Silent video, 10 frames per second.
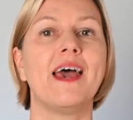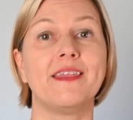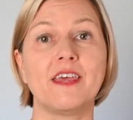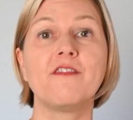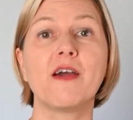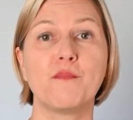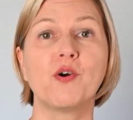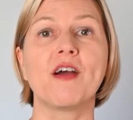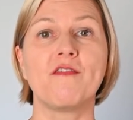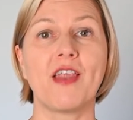And if I
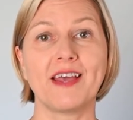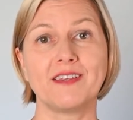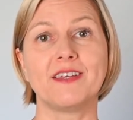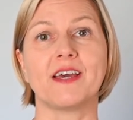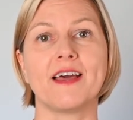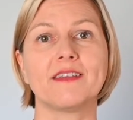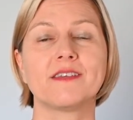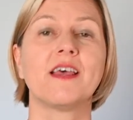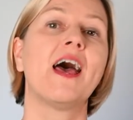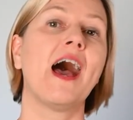book a flight ticket,
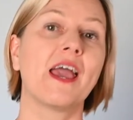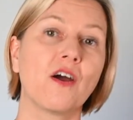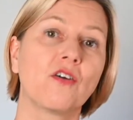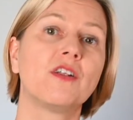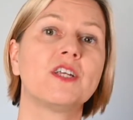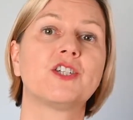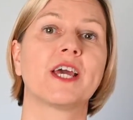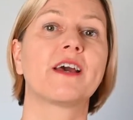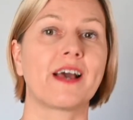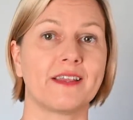I only
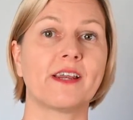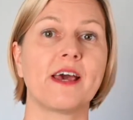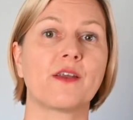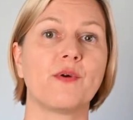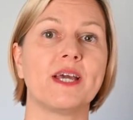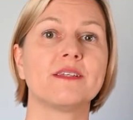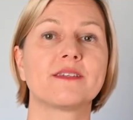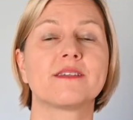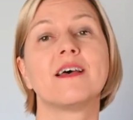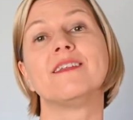check Qatar
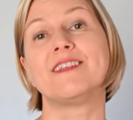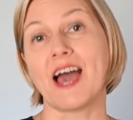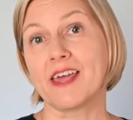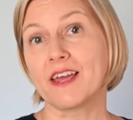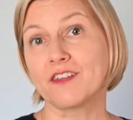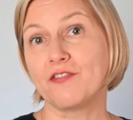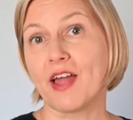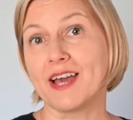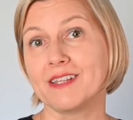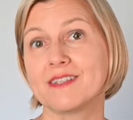Airways direct
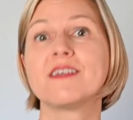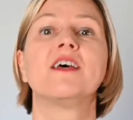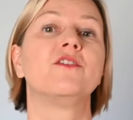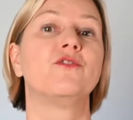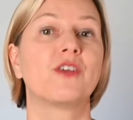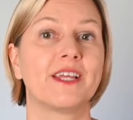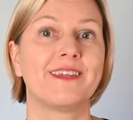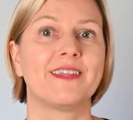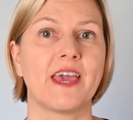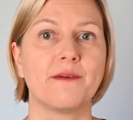flights during the
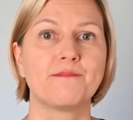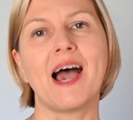day.